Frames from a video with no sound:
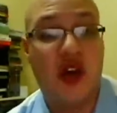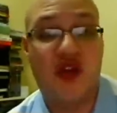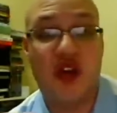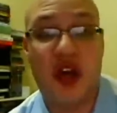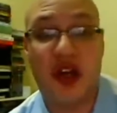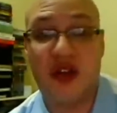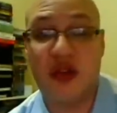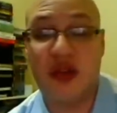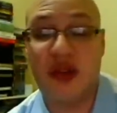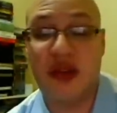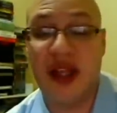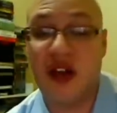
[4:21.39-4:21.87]

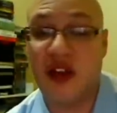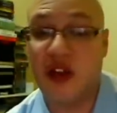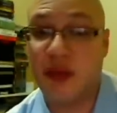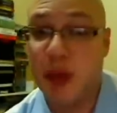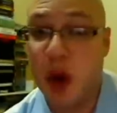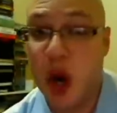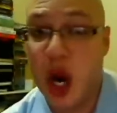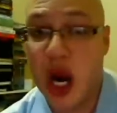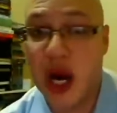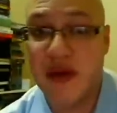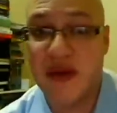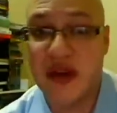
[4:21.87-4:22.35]
Russell tells
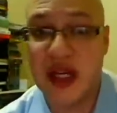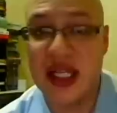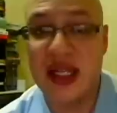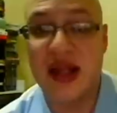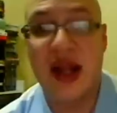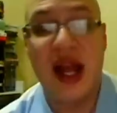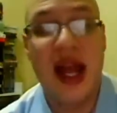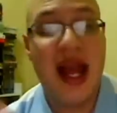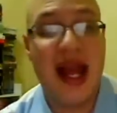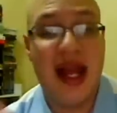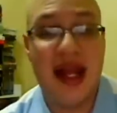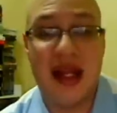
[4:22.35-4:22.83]

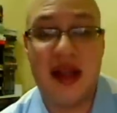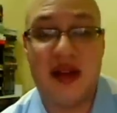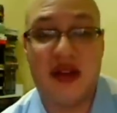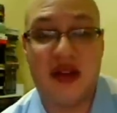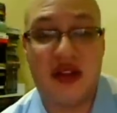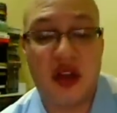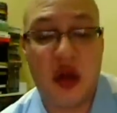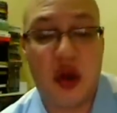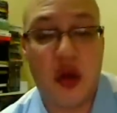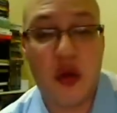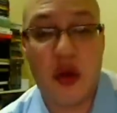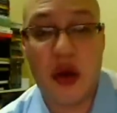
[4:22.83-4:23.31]
Parvati, his
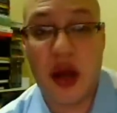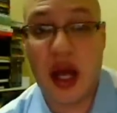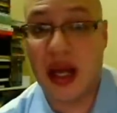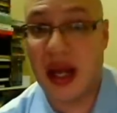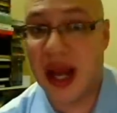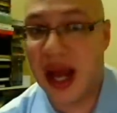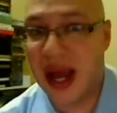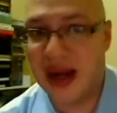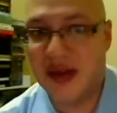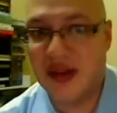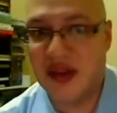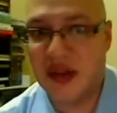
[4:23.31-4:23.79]
sole
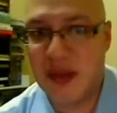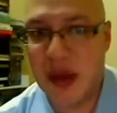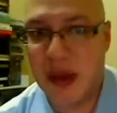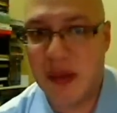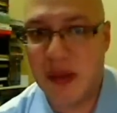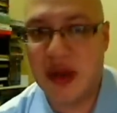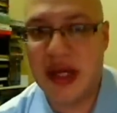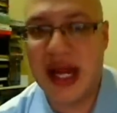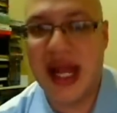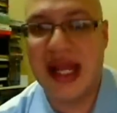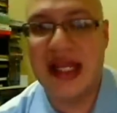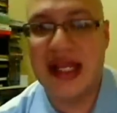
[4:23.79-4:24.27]
alliance
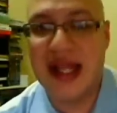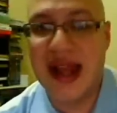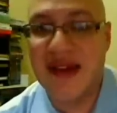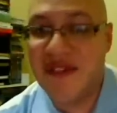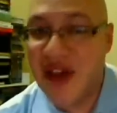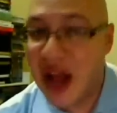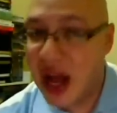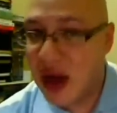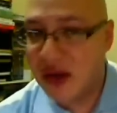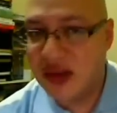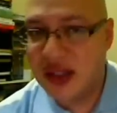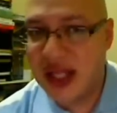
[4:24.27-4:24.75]
member, that he
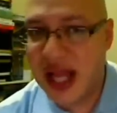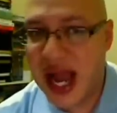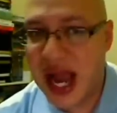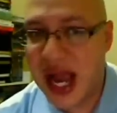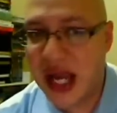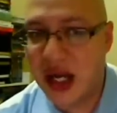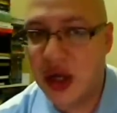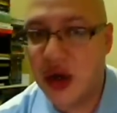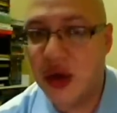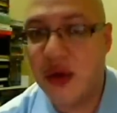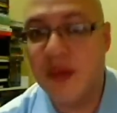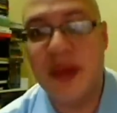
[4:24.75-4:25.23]
found the
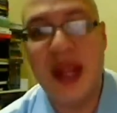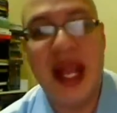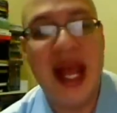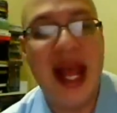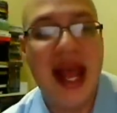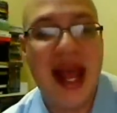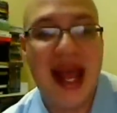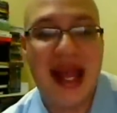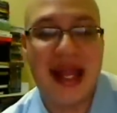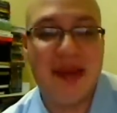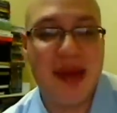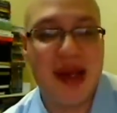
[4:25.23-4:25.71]
idol,
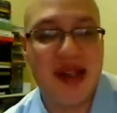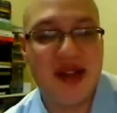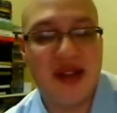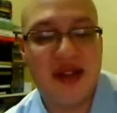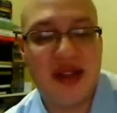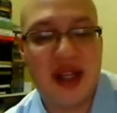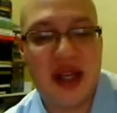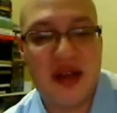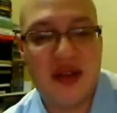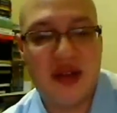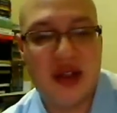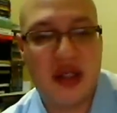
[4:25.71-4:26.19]
and he
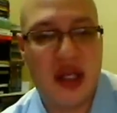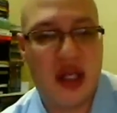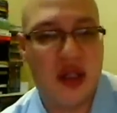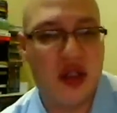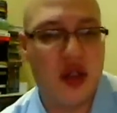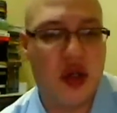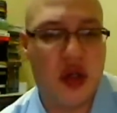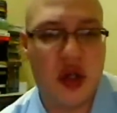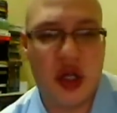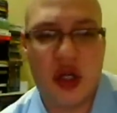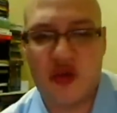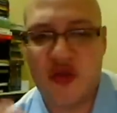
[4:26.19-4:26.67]
basically tells her that,
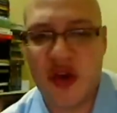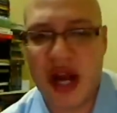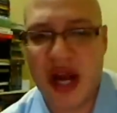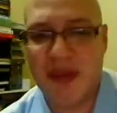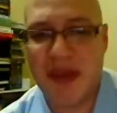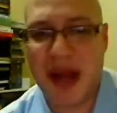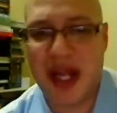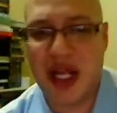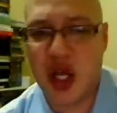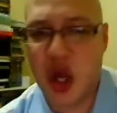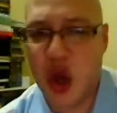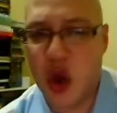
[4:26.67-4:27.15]
you know, gonna
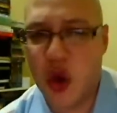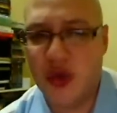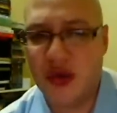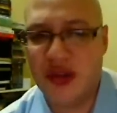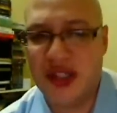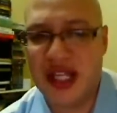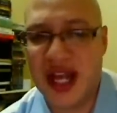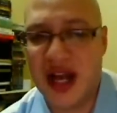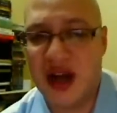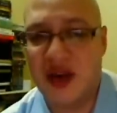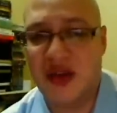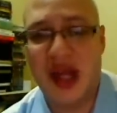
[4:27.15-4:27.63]
ride my
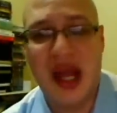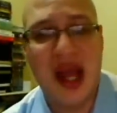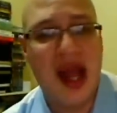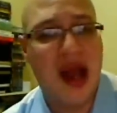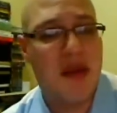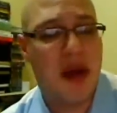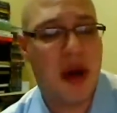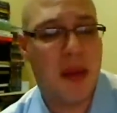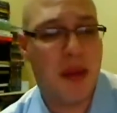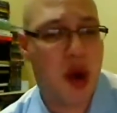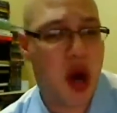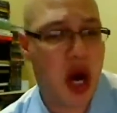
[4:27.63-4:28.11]
coattails.
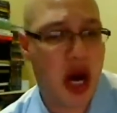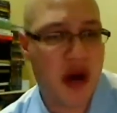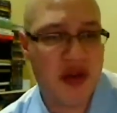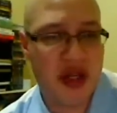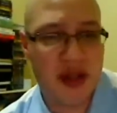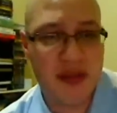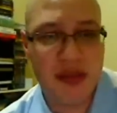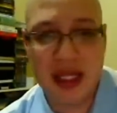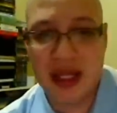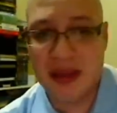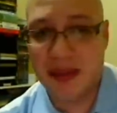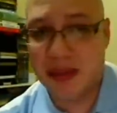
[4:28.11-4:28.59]
But
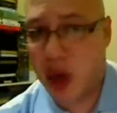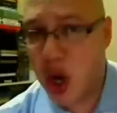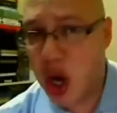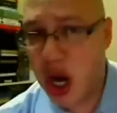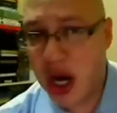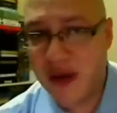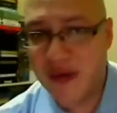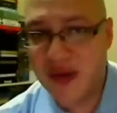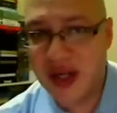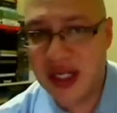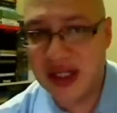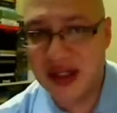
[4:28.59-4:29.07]
Parvati, being
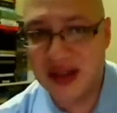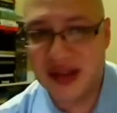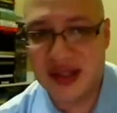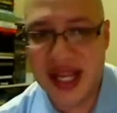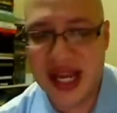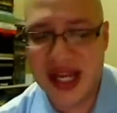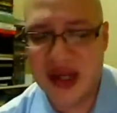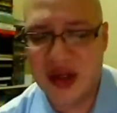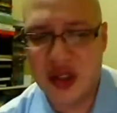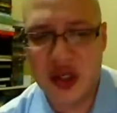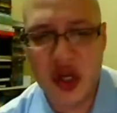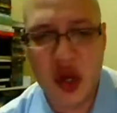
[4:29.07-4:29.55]
Parvati,
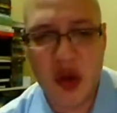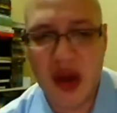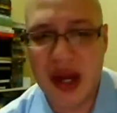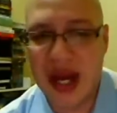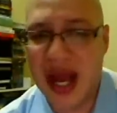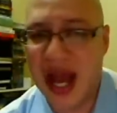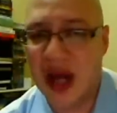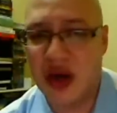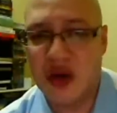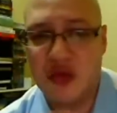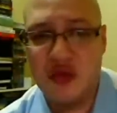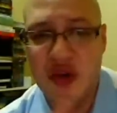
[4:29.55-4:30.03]
saying, you know
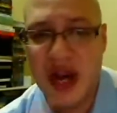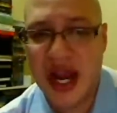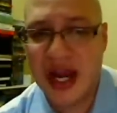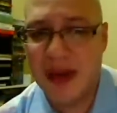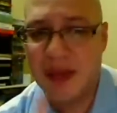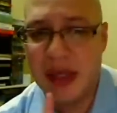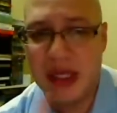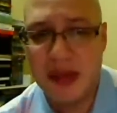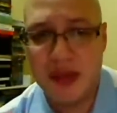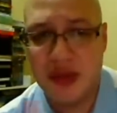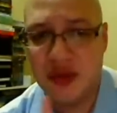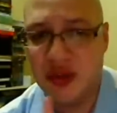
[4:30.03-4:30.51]
what, I don't
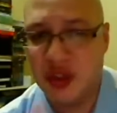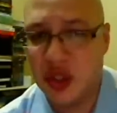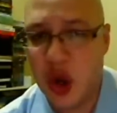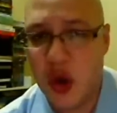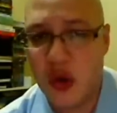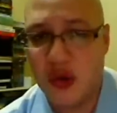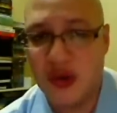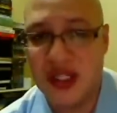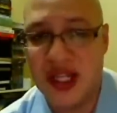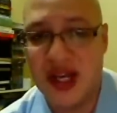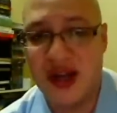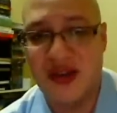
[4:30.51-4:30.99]
ride people's
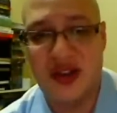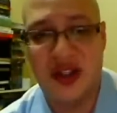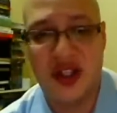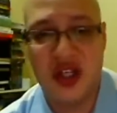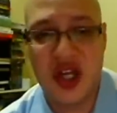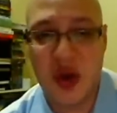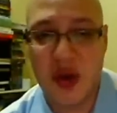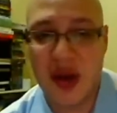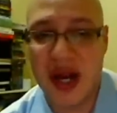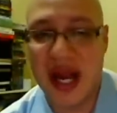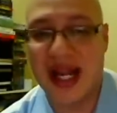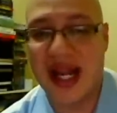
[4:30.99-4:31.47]
coattails, you
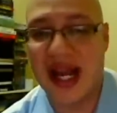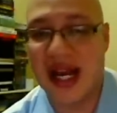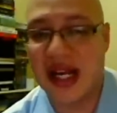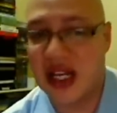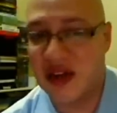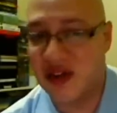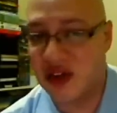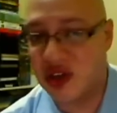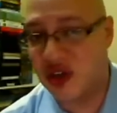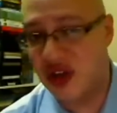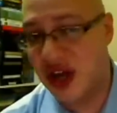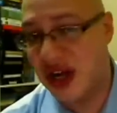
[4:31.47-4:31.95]
know what, I gotta
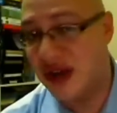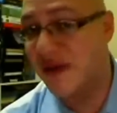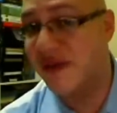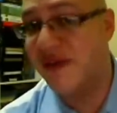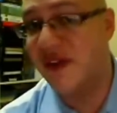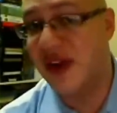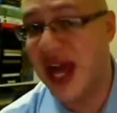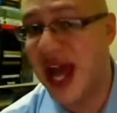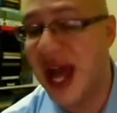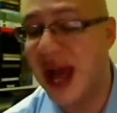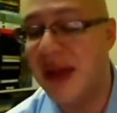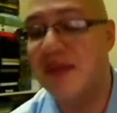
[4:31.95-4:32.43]
give her credit
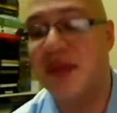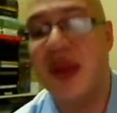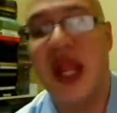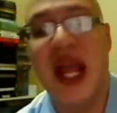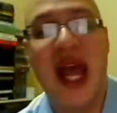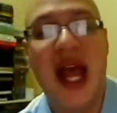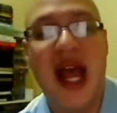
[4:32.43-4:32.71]
for that.